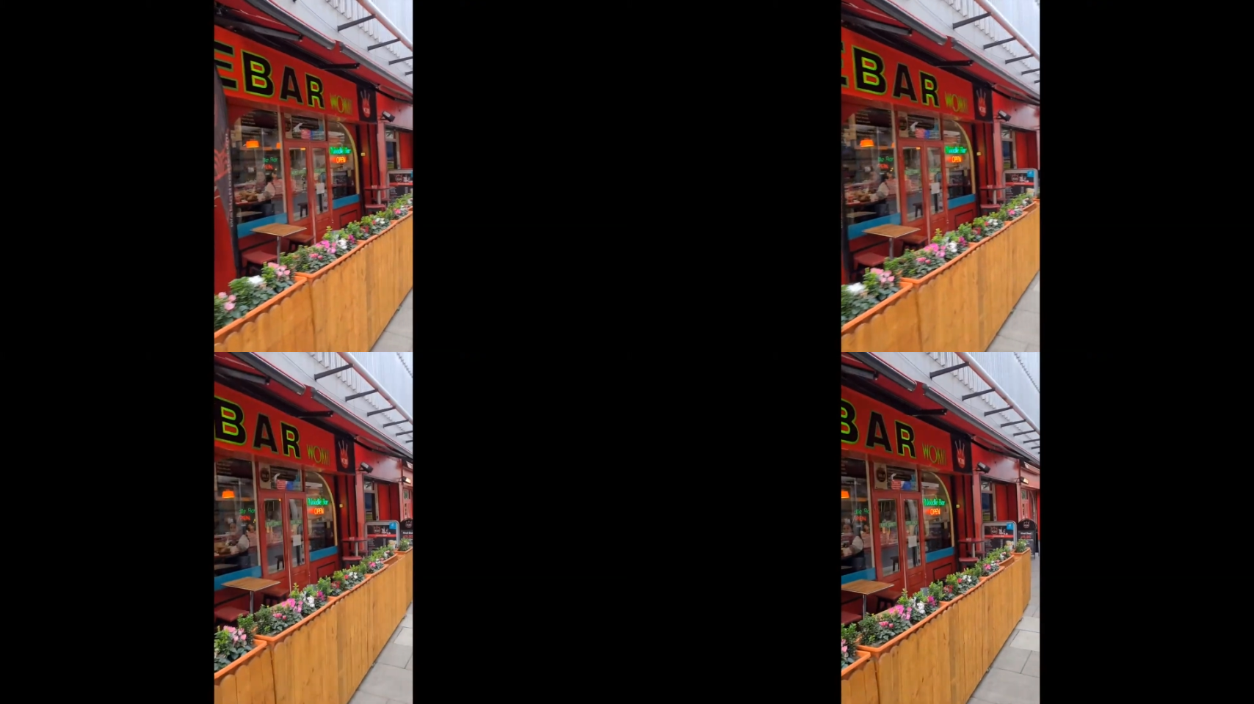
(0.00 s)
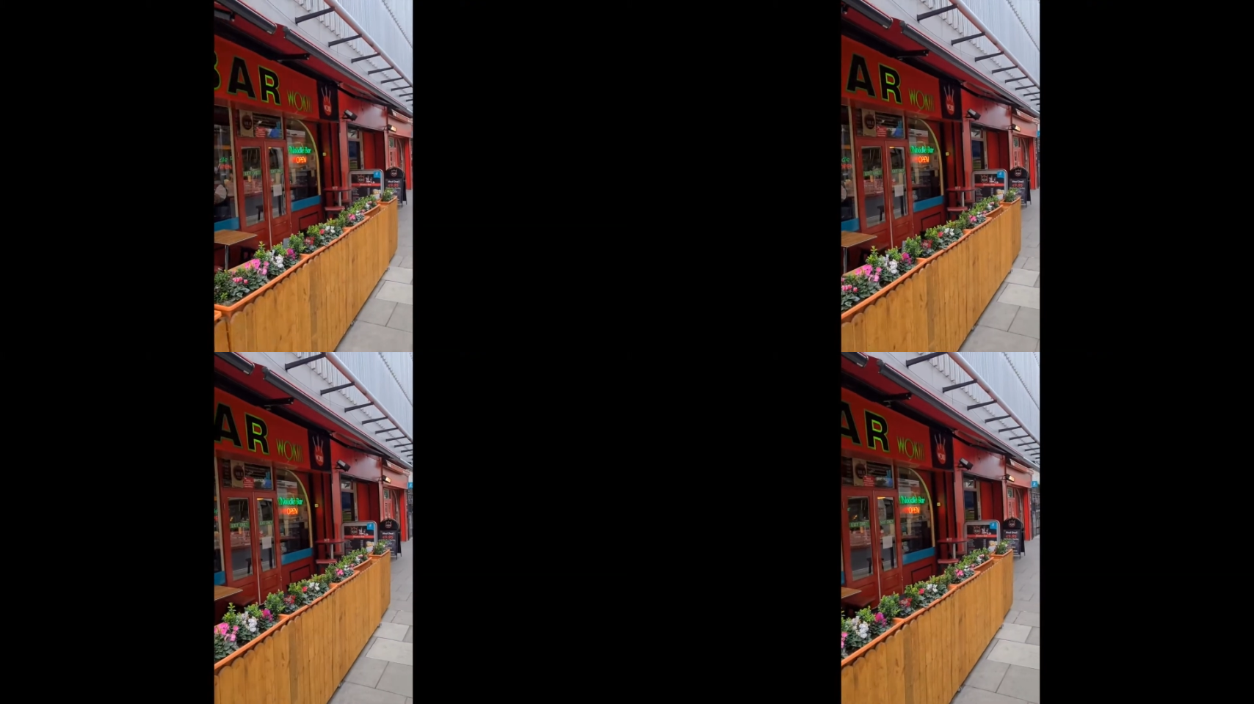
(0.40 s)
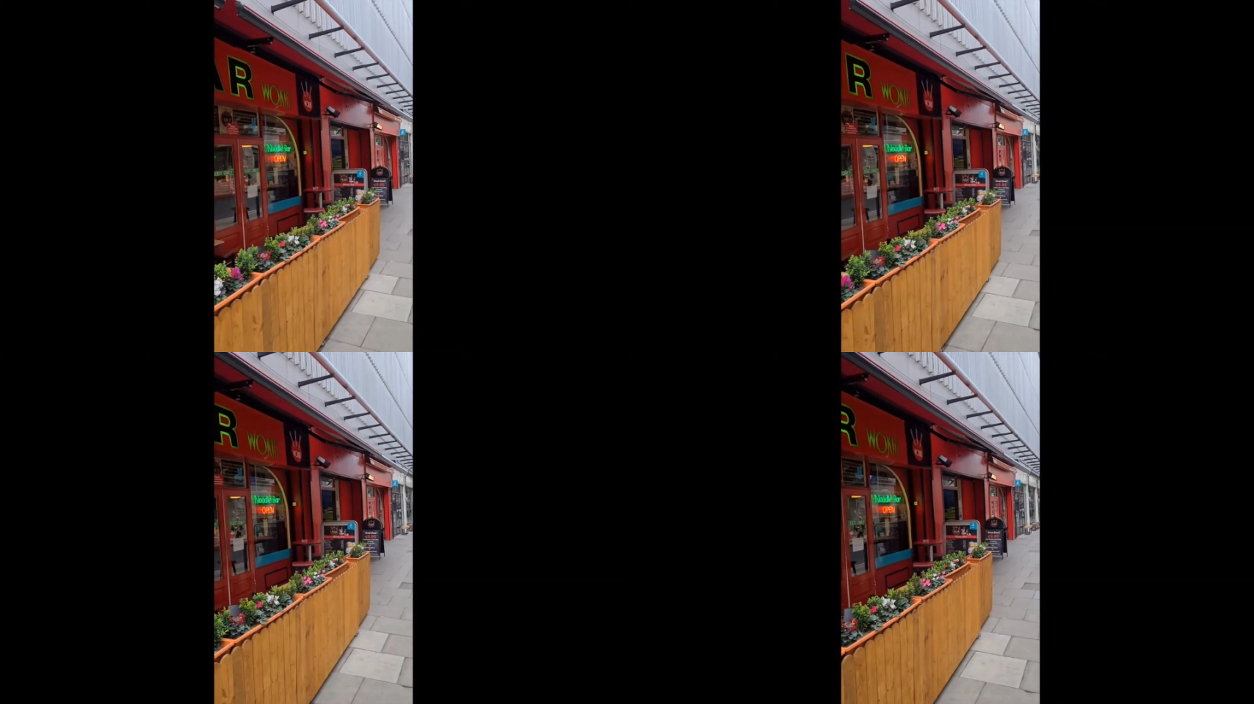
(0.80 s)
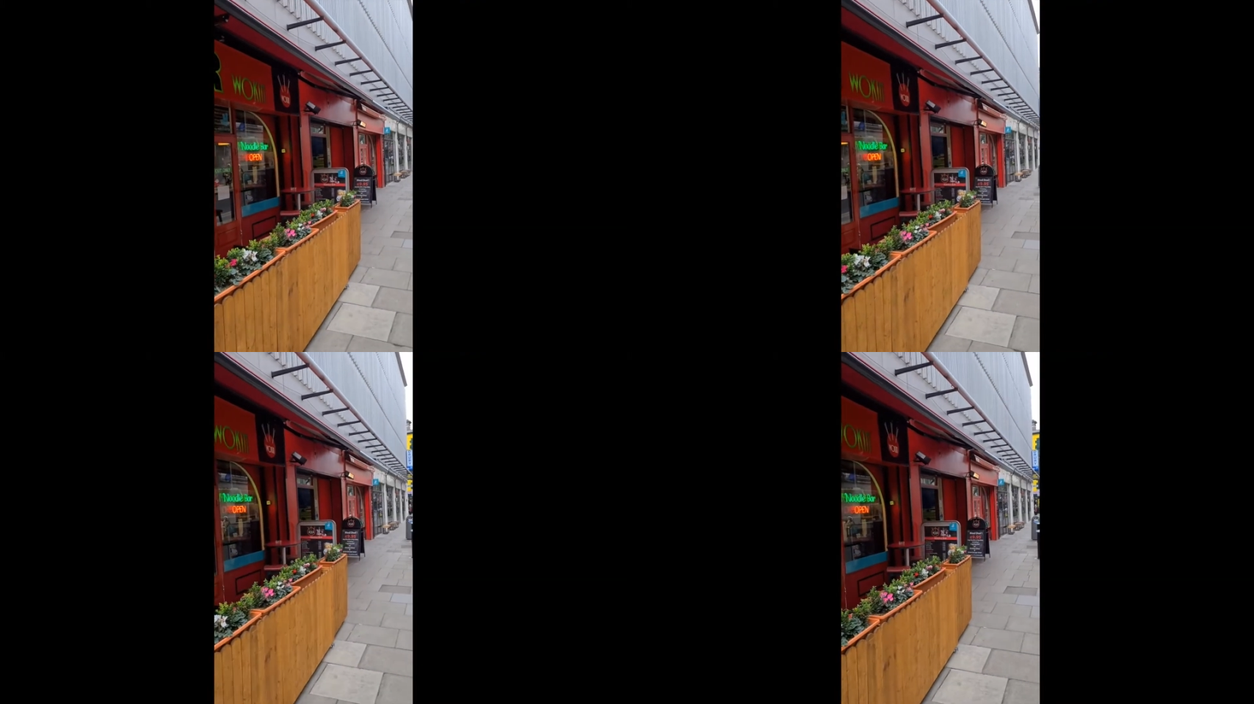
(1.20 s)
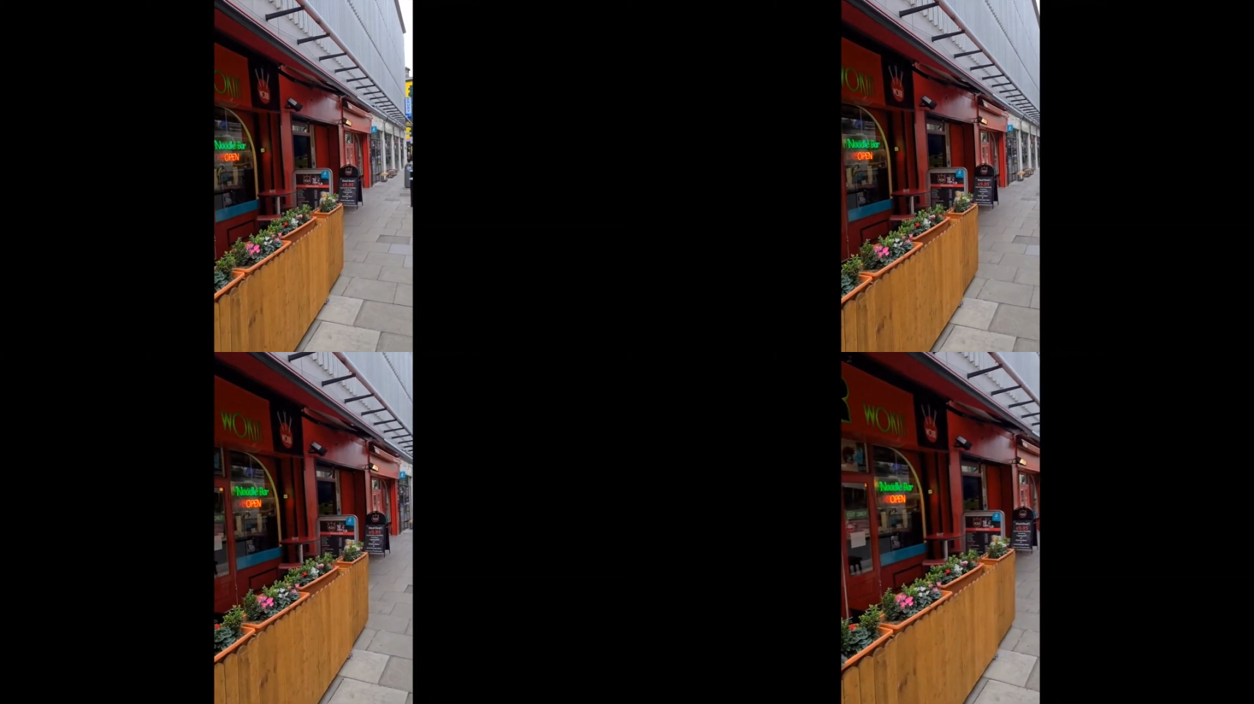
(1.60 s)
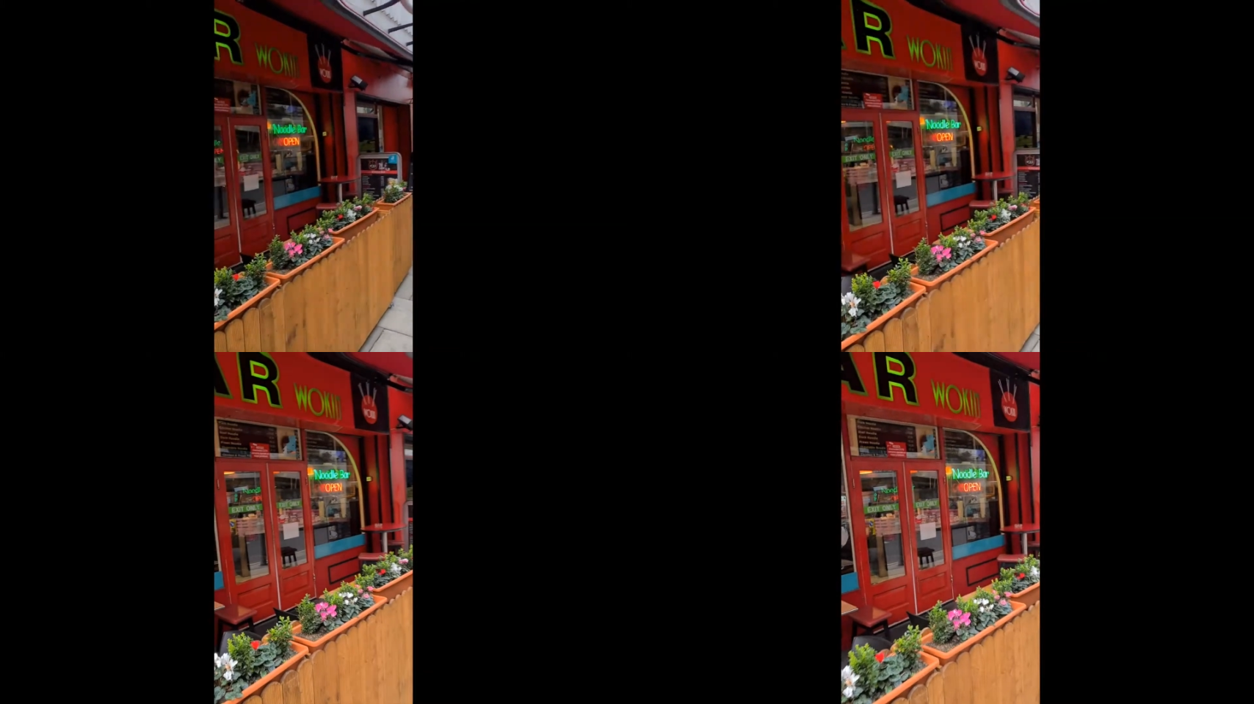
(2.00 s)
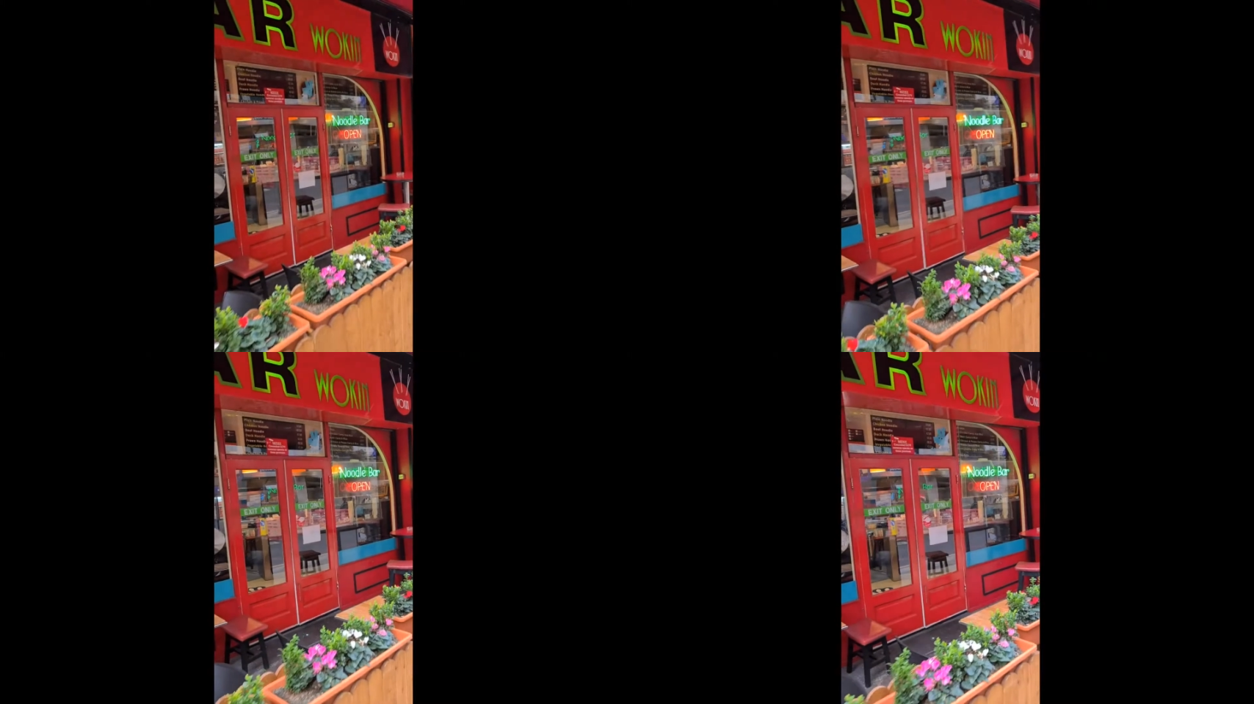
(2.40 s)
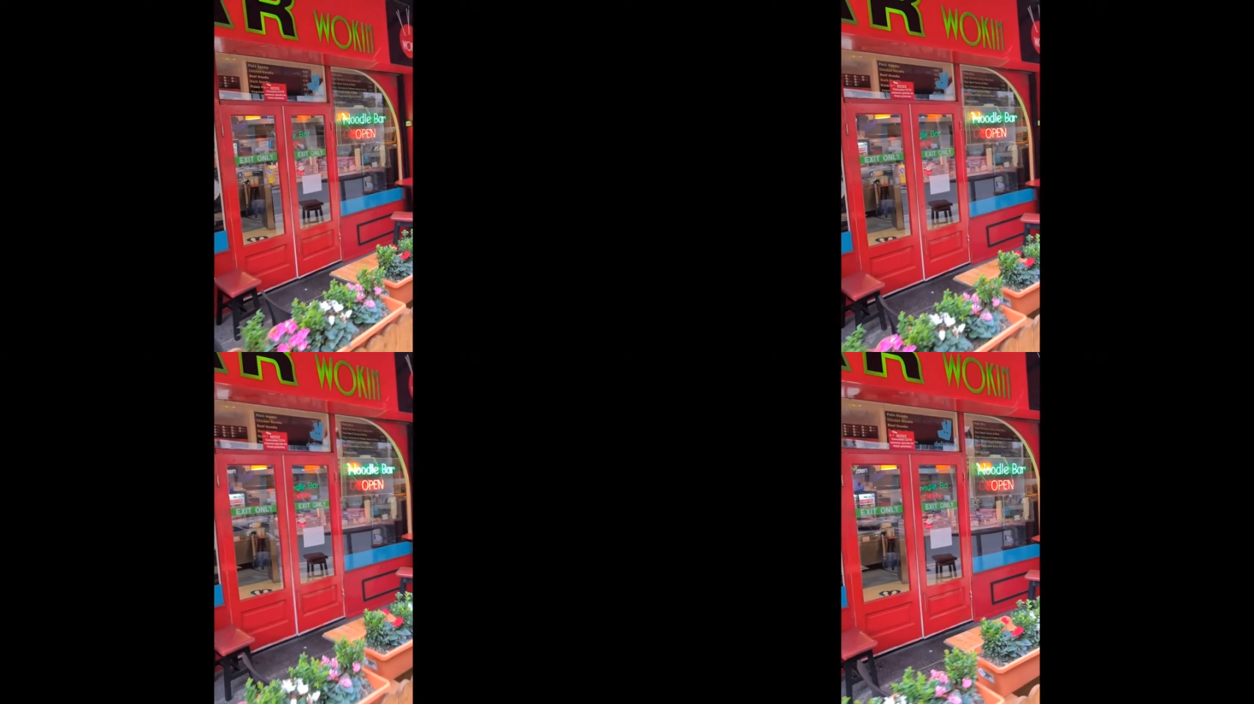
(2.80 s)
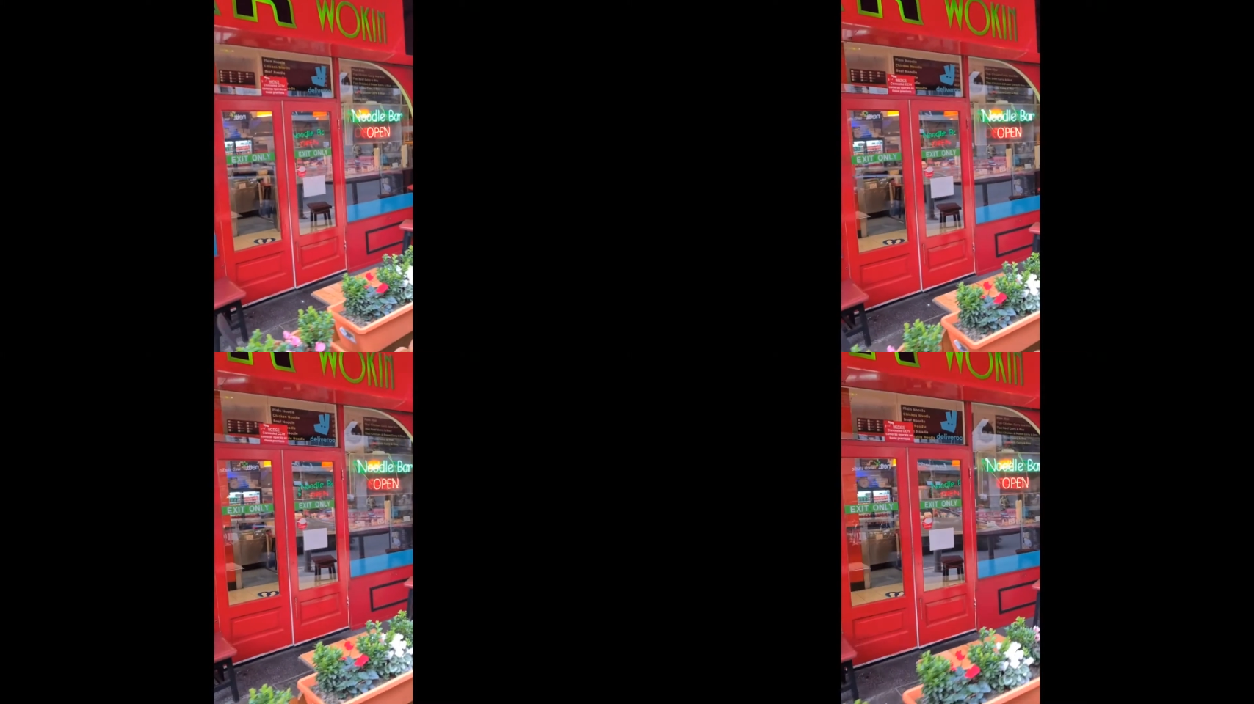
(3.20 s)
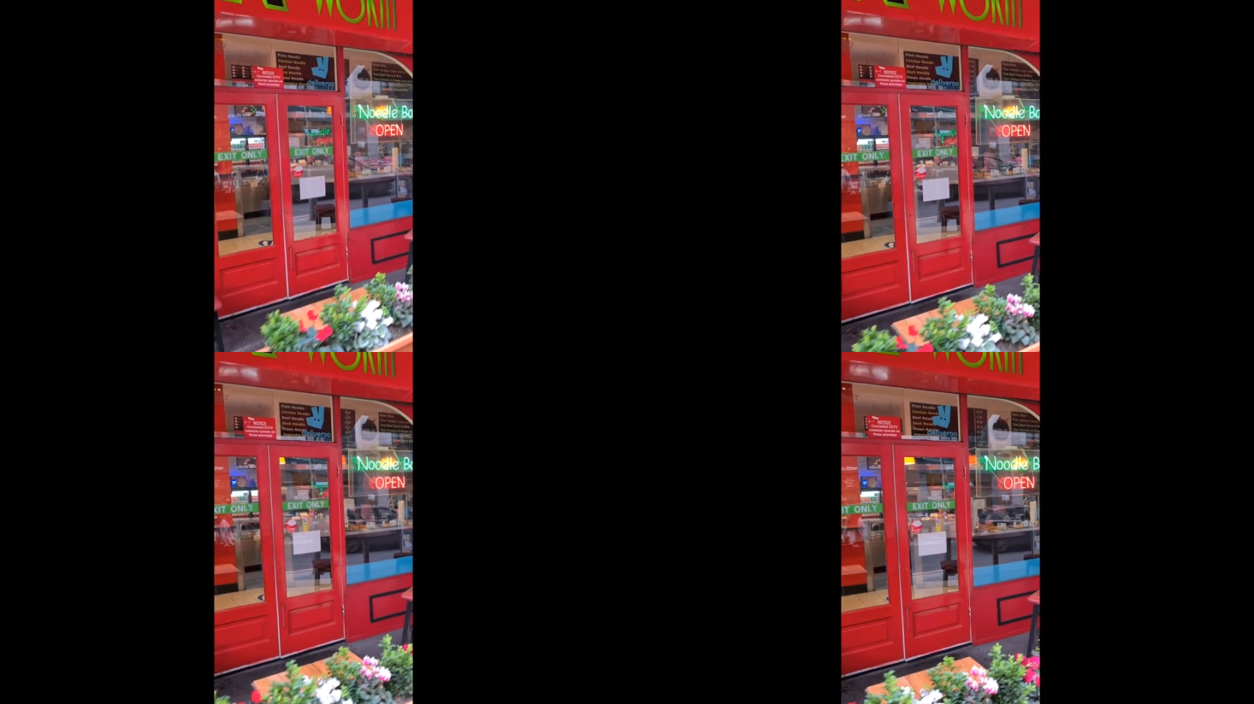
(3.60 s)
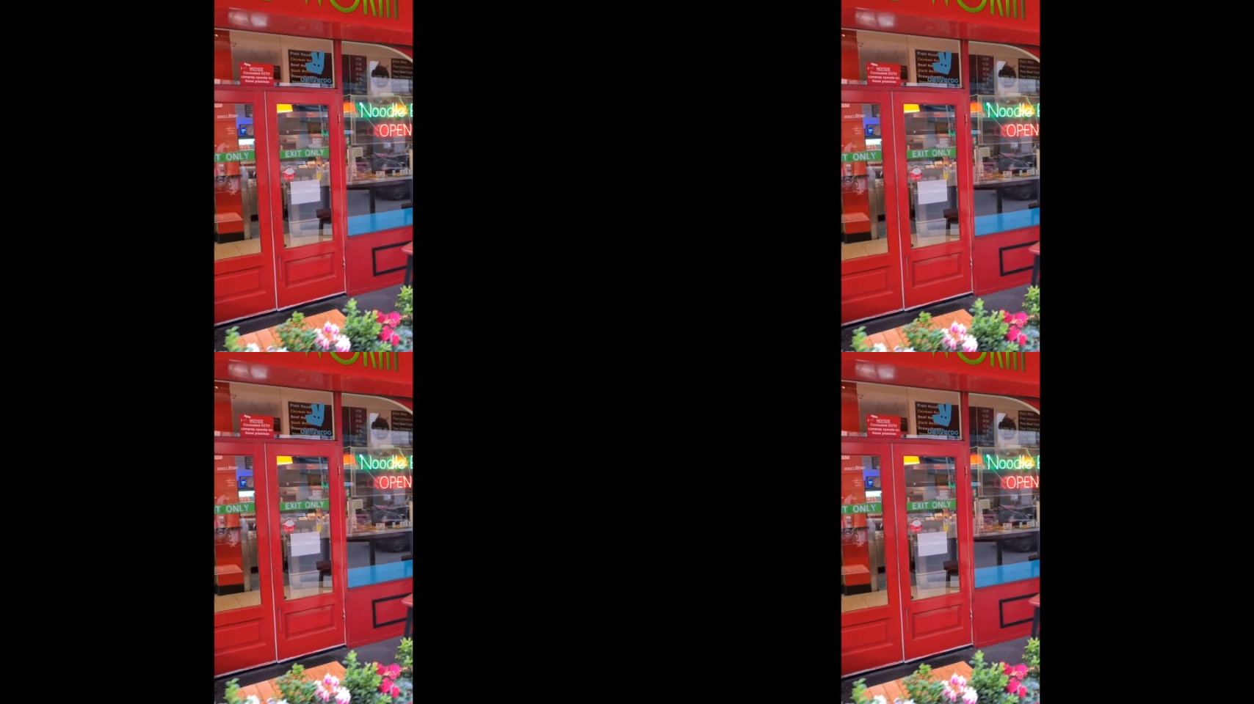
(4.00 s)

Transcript: (no speaker visible)